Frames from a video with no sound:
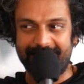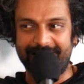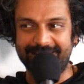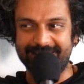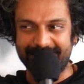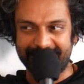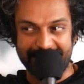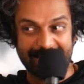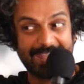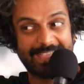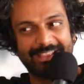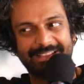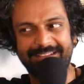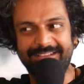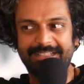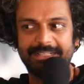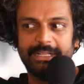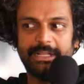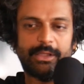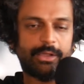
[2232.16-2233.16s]
college.
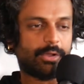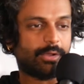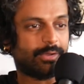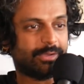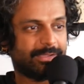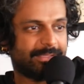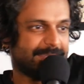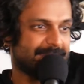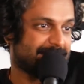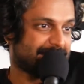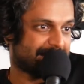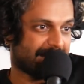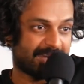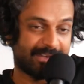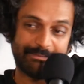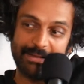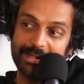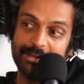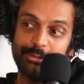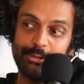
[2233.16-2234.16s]
Yeah. Oh, his
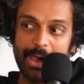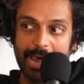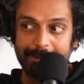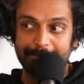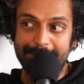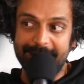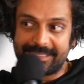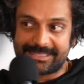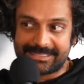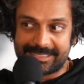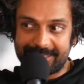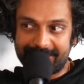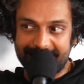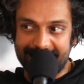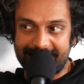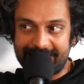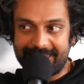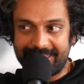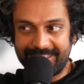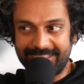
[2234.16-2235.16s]
son went to
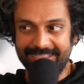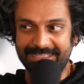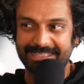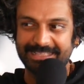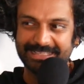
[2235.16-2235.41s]
IBCT.